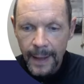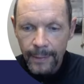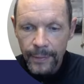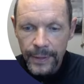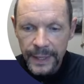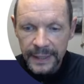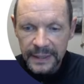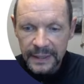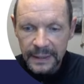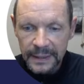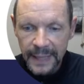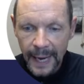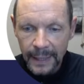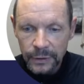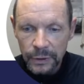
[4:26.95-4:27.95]
This is
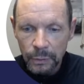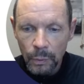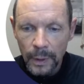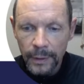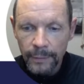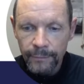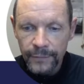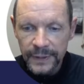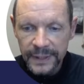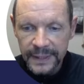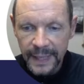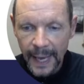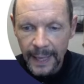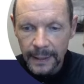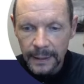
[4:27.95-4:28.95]
actually where the
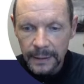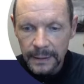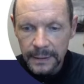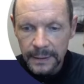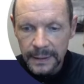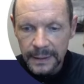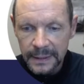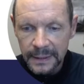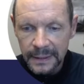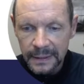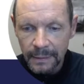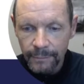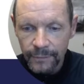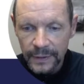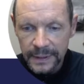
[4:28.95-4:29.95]
facet is. This is
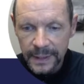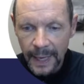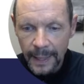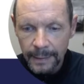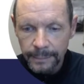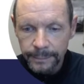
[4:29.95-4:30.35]
the facet.